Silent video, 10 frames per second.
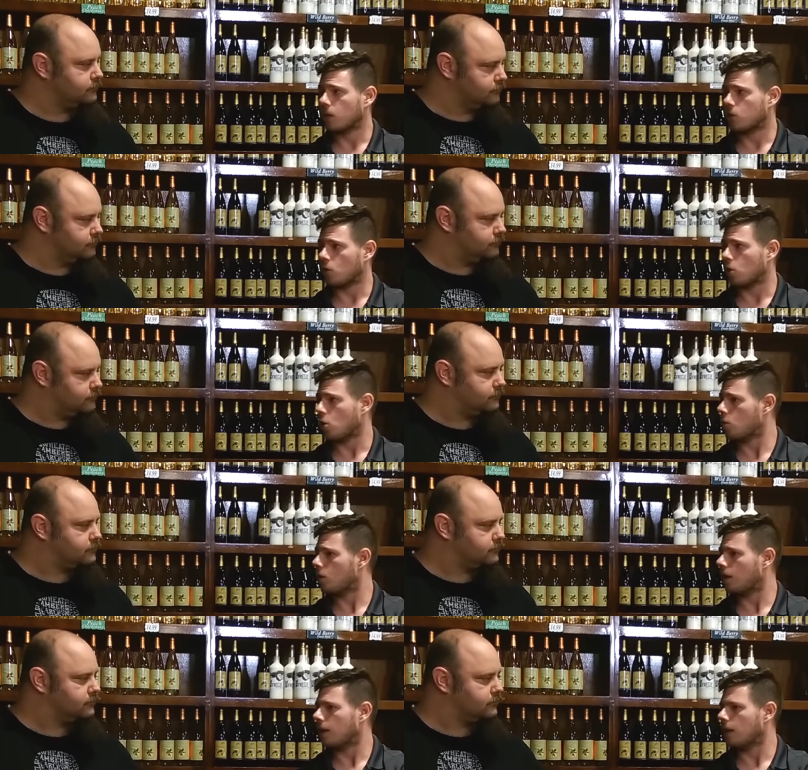Speaker 1: So you
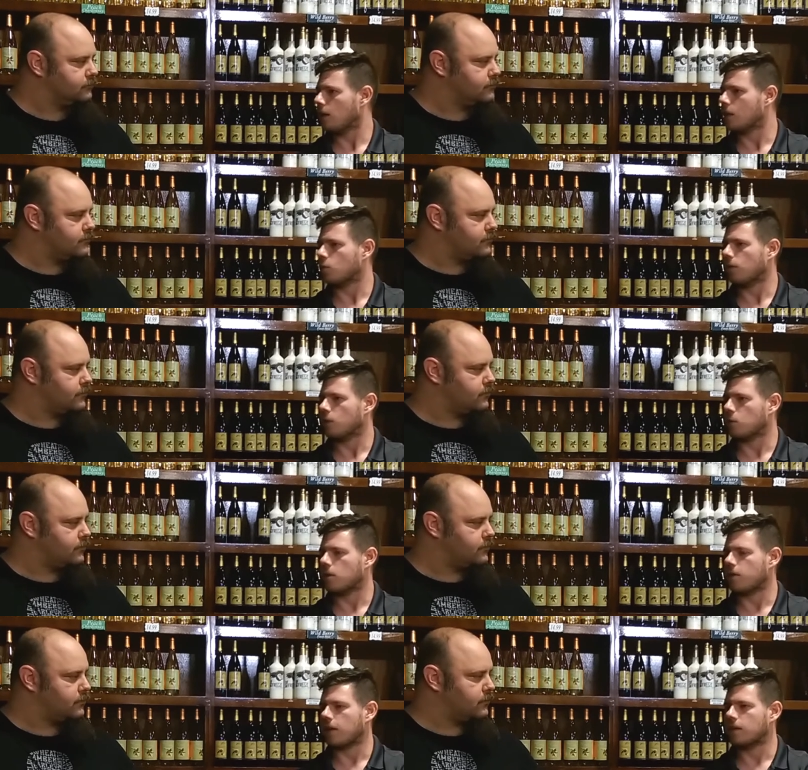know uh, that's that's
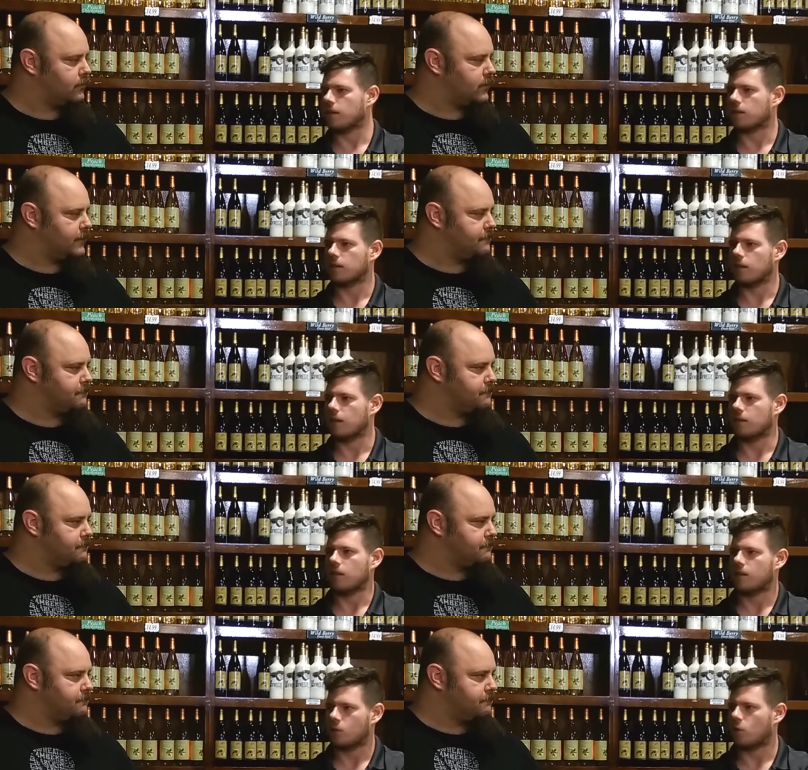one of the things that's
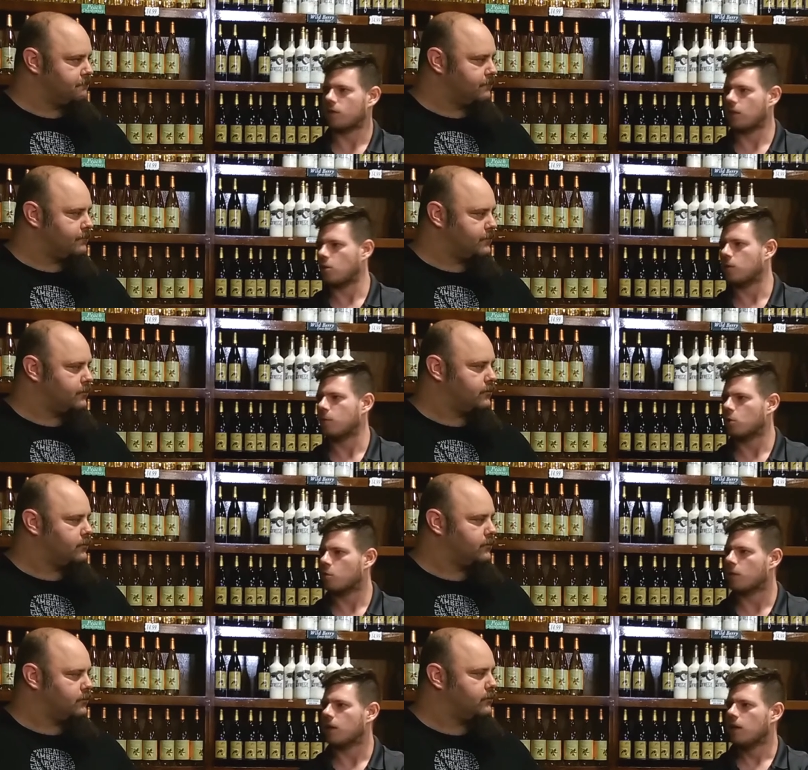it's, it's sort of
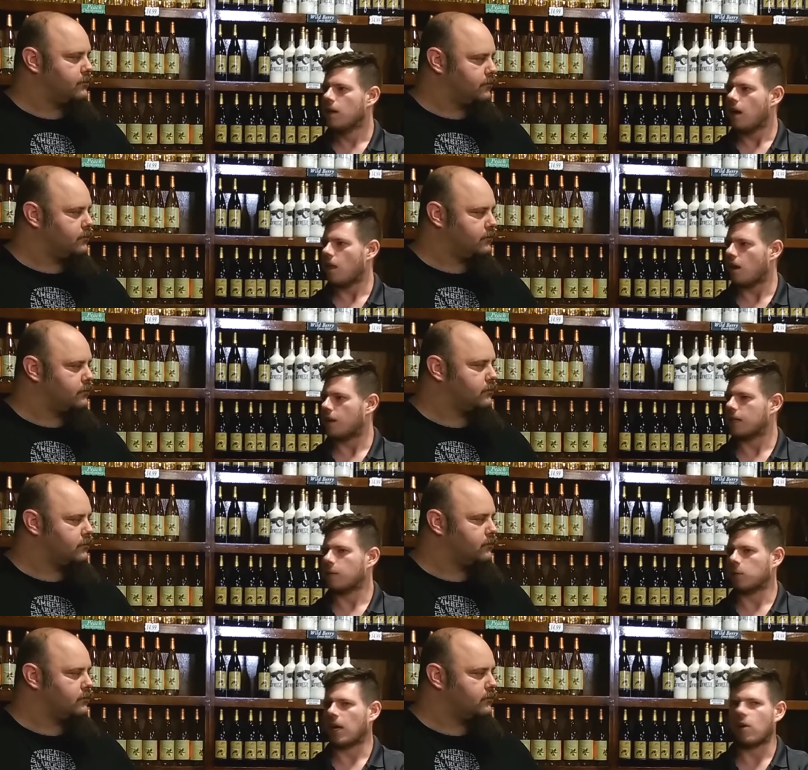stereotypical, but a lot of
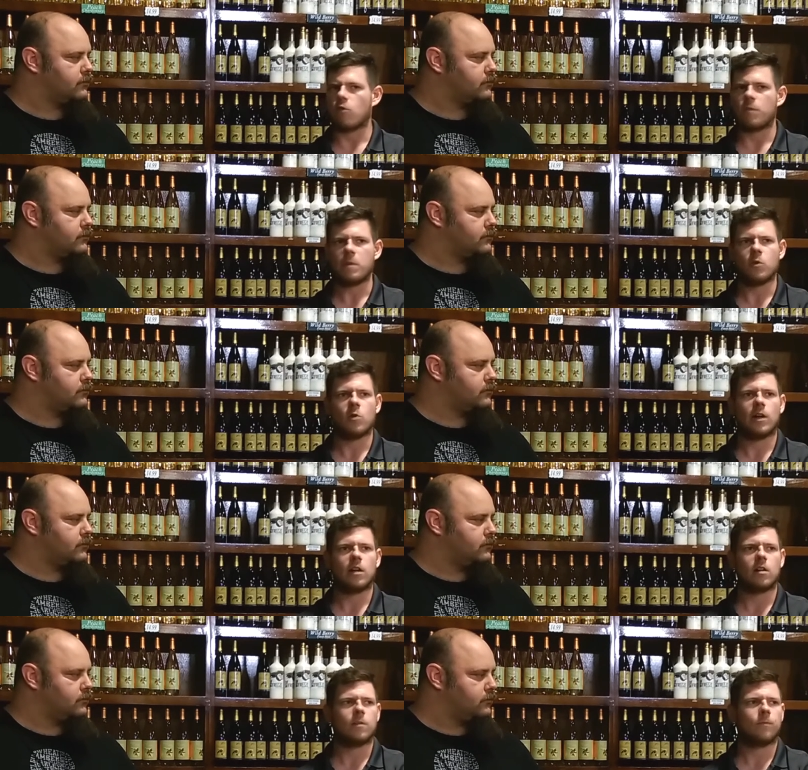times we have people
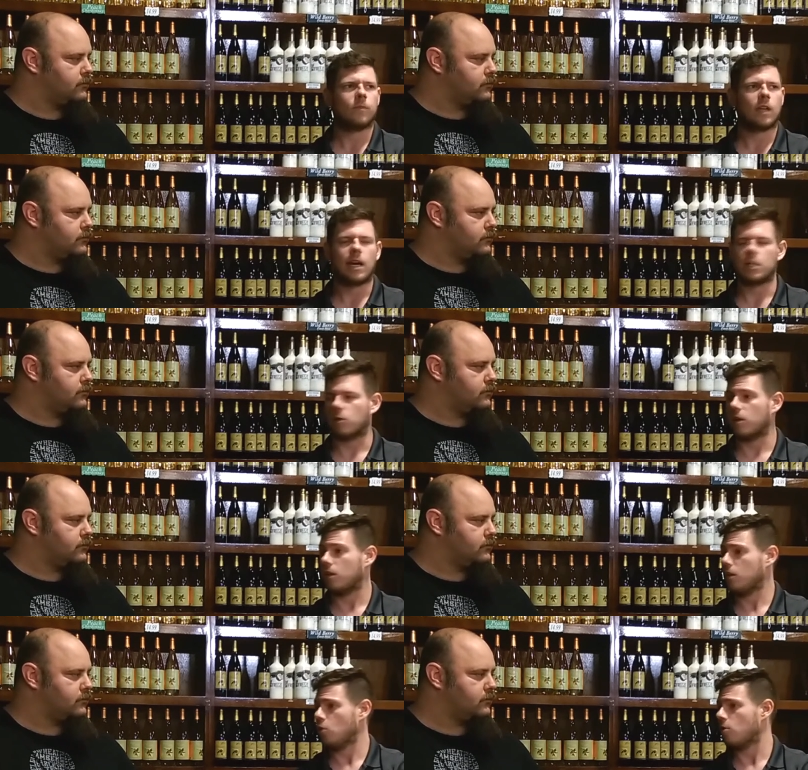where guys where
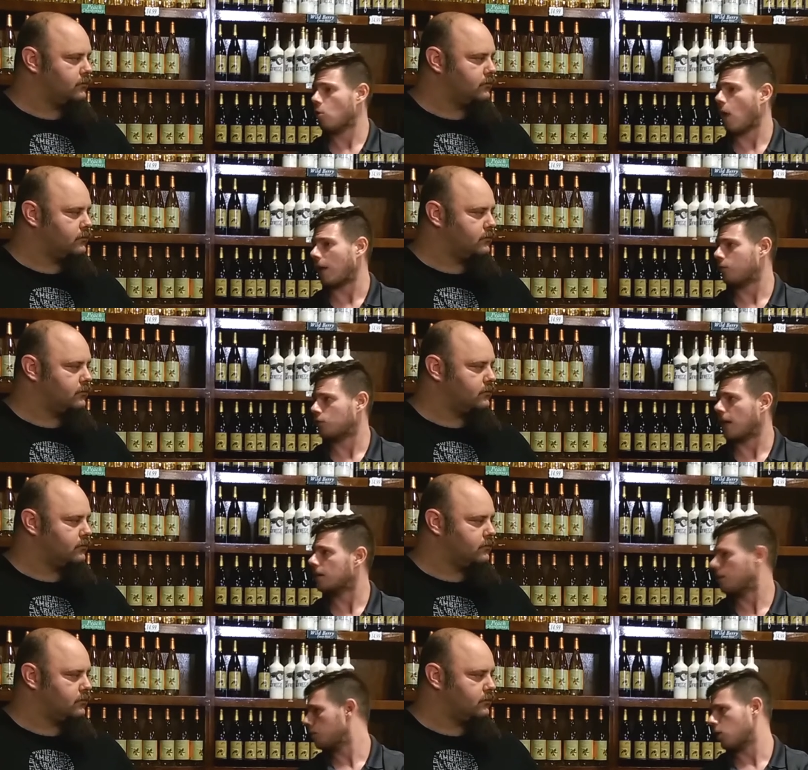you know their wife
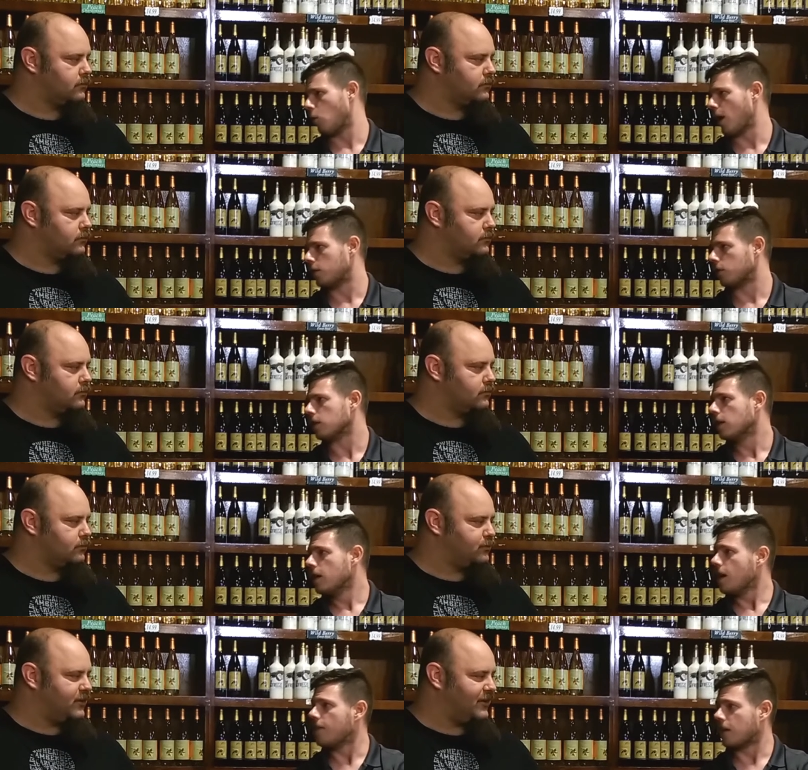dragged them to the winery,
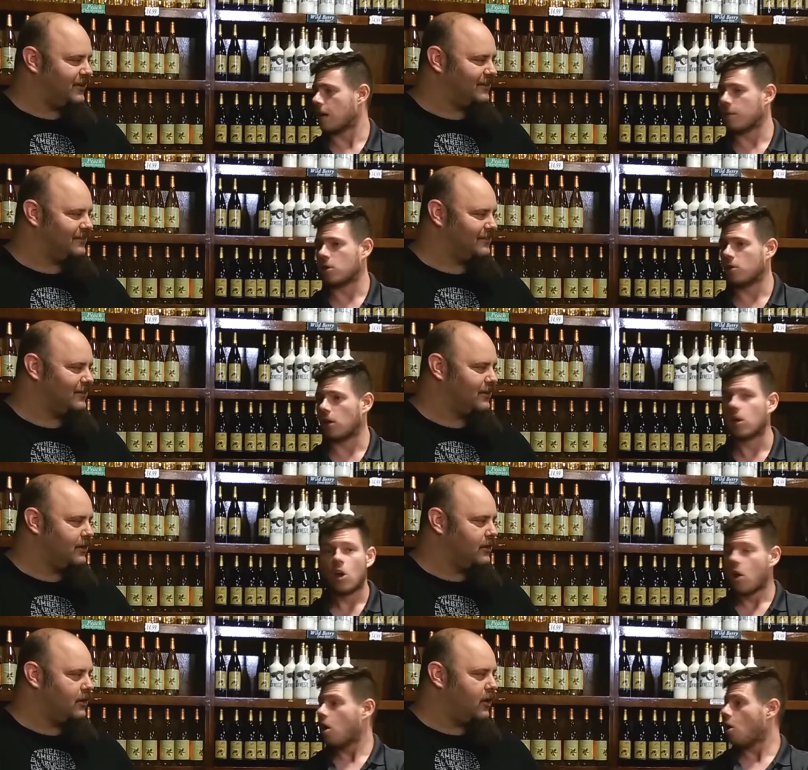and they come here and they're like,
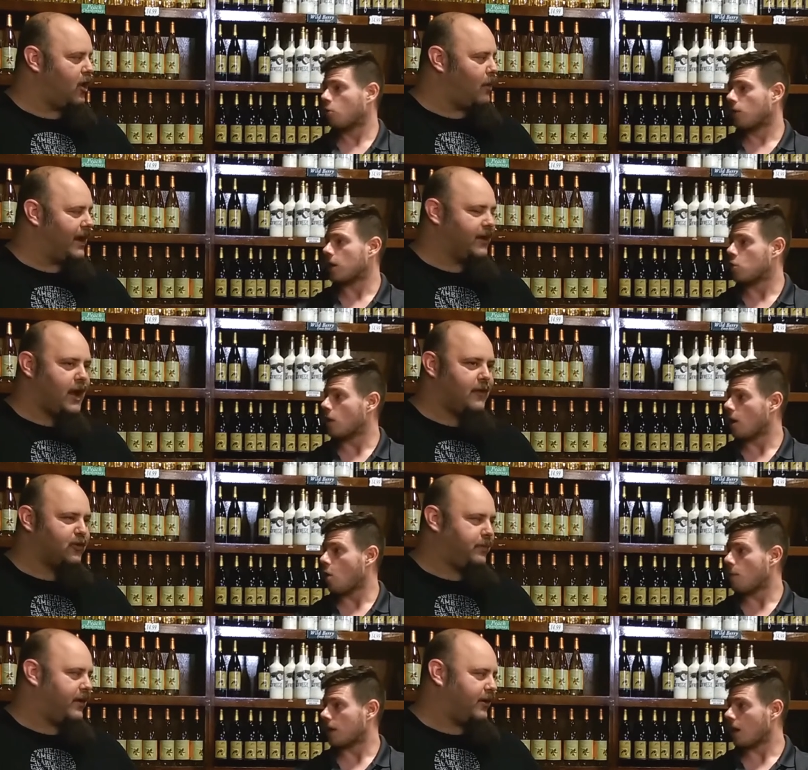oh, oh great, you god, got,
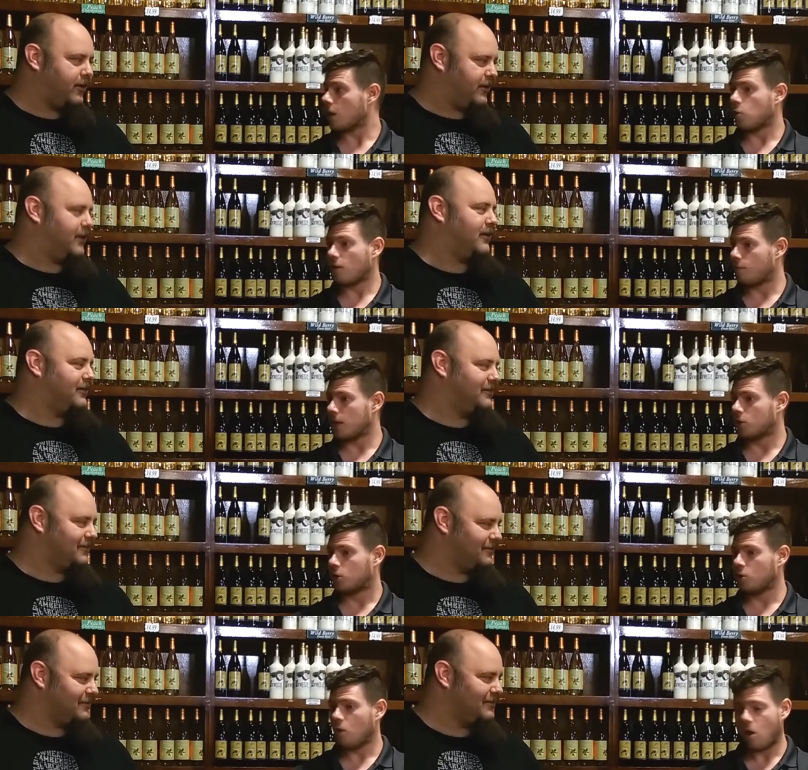oh my god, you have beer
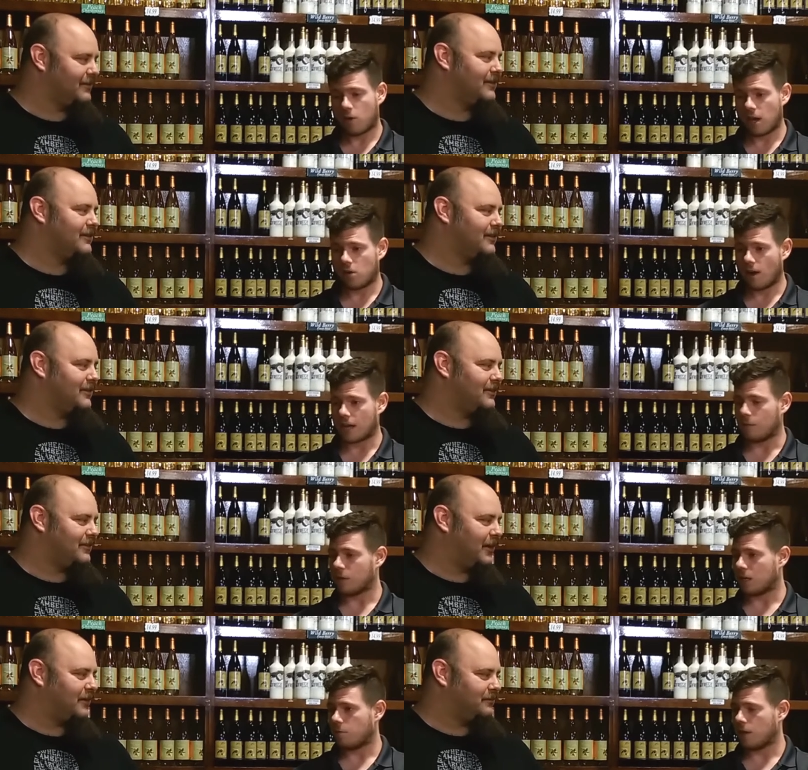too? Okay, great,
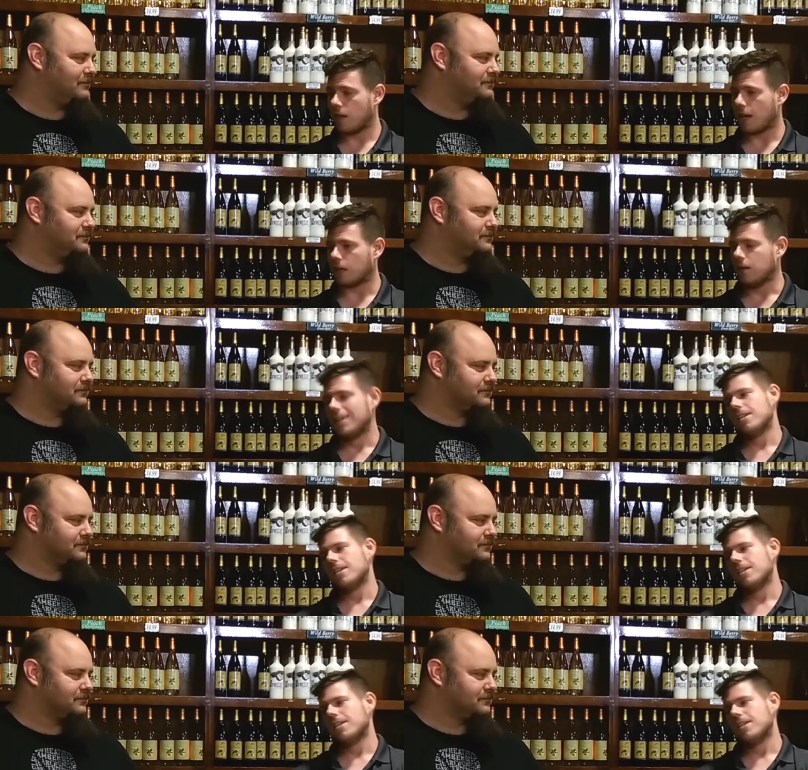let me get a Bud Light.